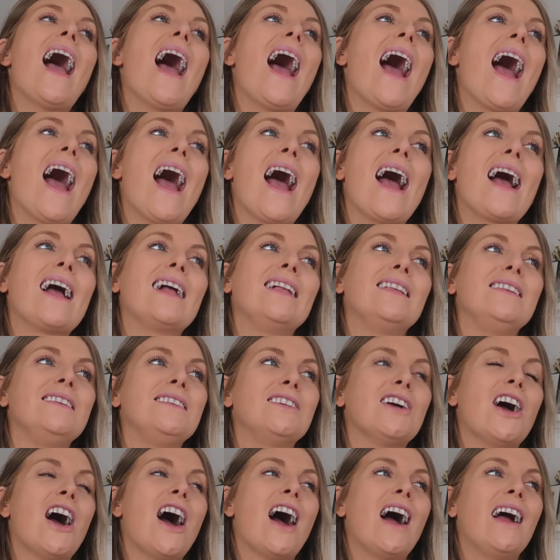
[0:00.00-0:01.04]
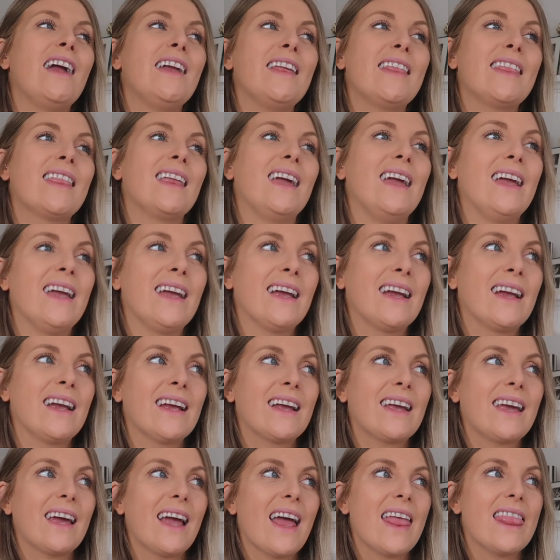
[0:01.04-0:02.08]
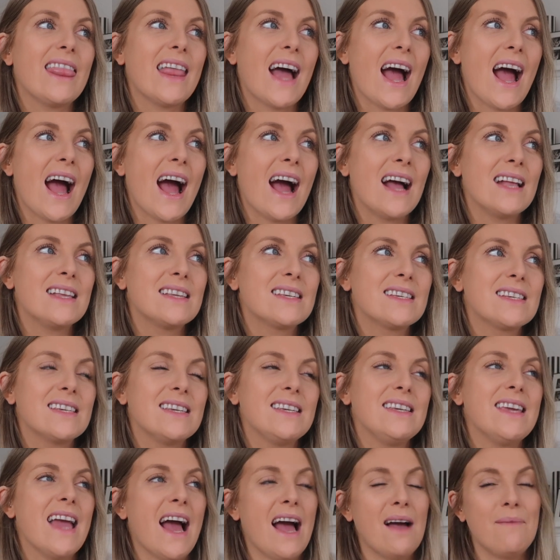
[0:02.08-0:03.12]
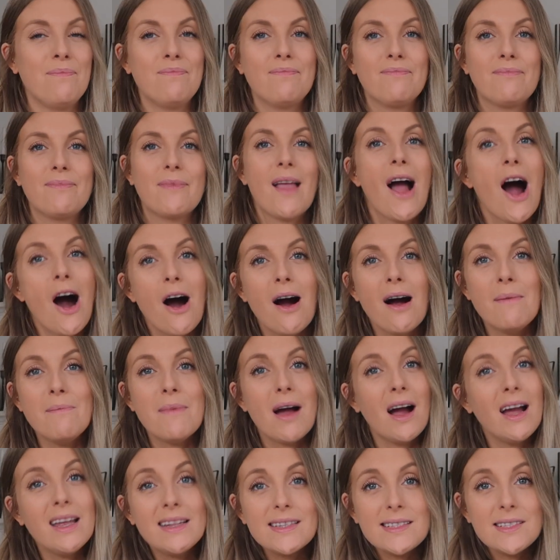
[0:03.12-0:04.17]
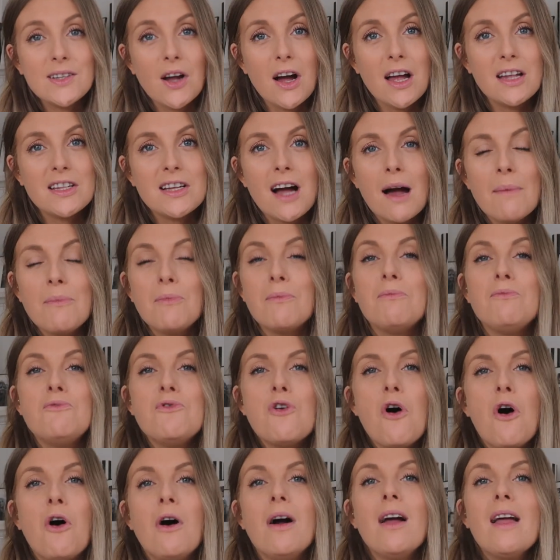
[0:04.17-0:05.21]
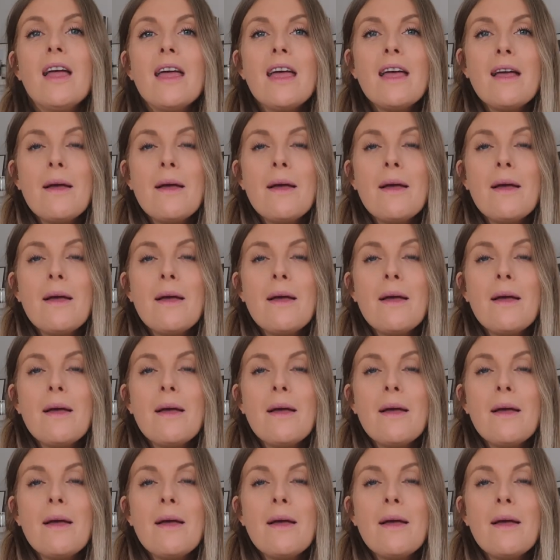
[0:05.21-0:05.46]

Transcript: and I think that, yeah, um, it's not, I'm not